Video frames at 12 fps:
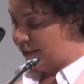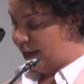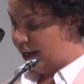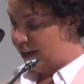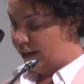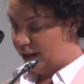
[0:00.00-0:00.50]

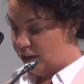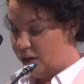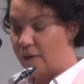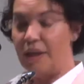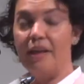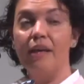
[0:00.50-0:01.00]
said, you
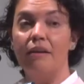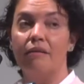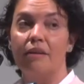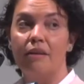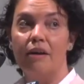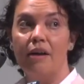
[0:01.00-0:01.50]
know, in
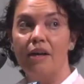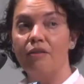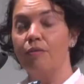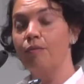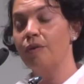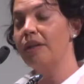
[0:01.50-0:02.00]

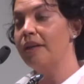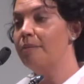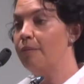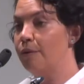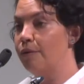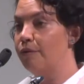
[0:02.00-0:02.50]
it's really
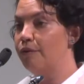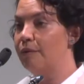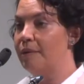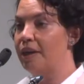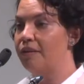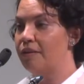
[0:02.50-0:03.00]
important for
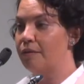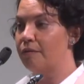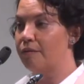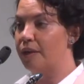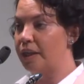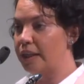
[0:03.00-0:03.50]
me to
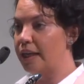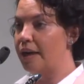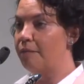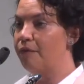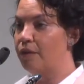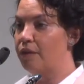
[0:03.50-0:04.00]
really
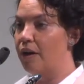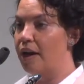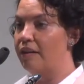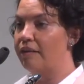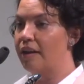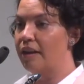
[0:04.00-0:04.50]

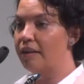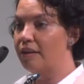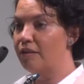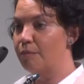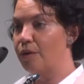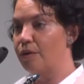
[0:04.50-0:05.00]
emphasize that
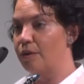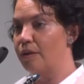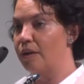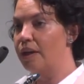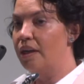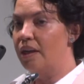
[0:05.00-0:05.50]
this
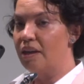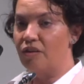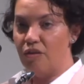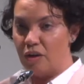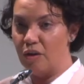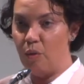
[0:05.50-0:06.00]
model is
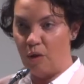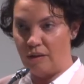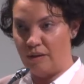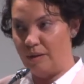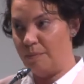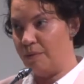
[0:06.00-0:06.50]
not a
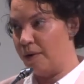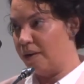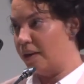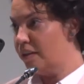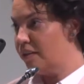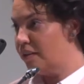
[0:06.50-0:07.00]
QATSICPP
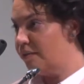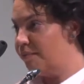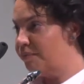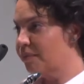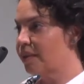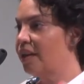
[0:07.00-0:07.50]
product.
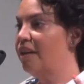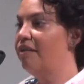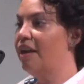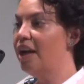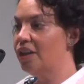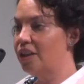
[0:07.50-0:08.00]
It's
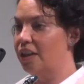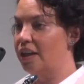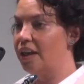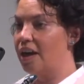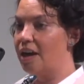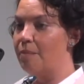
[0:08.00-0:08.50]

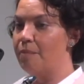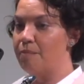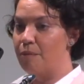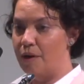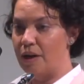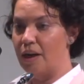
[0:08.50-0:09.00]
actually a
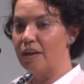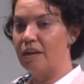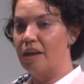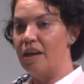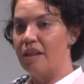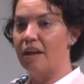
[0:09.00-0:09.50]
product
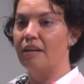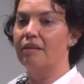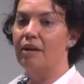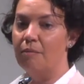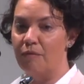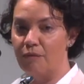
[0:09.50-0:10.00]
that's
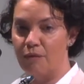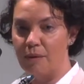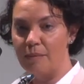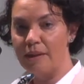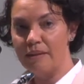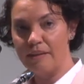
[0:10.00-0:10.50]
come
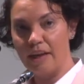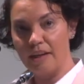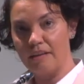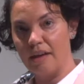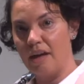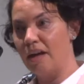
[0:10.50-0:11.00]
from the
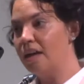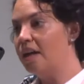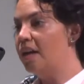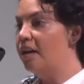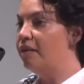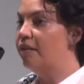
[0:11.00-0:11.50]
sector,
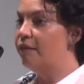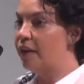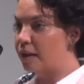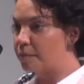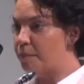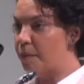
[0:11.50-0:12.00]

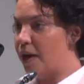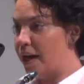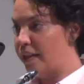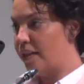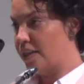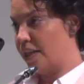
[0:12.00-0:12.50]
developed by
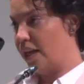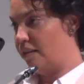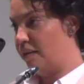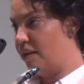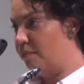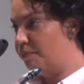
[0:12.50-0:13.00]
the
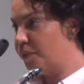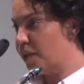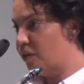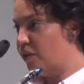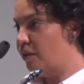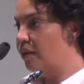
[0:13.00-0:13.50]
sector.
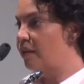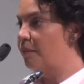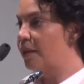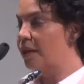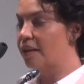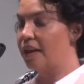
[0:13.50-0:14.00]
So it's
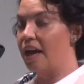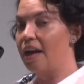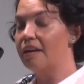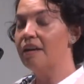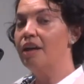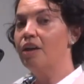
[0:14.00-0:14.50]
something that
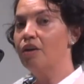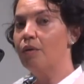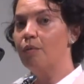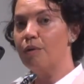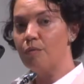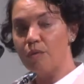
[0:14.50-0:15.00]
you know
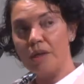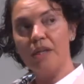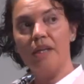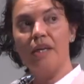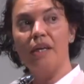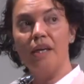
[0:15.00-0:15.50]
we
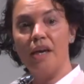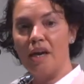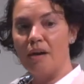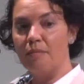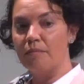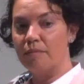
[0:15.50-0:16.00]
really
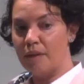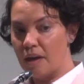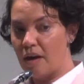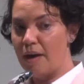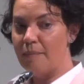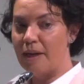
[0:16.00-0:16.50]
um, that
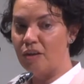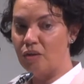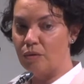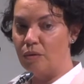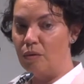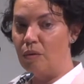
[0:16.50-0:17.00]
I made
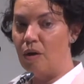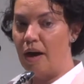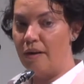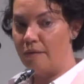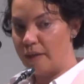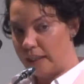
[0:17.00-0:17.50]
sure
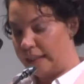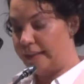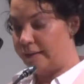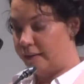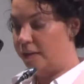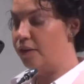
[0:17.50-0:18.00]
I really
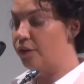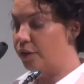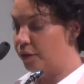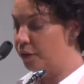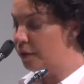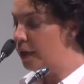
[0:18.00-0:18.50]
listened
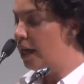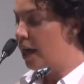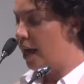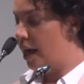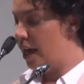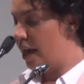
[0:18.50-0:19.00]
to
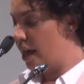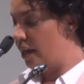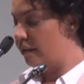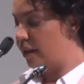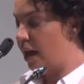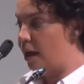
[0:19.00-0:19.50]

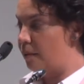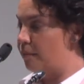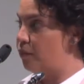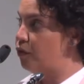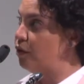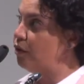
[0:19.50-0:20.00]
and
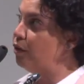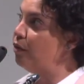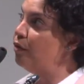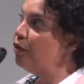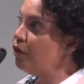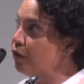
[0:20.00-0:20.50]
um, to
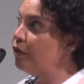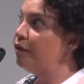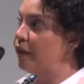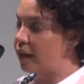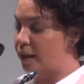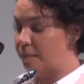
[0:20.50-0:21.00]
to
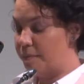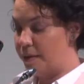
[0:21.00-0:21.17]
develop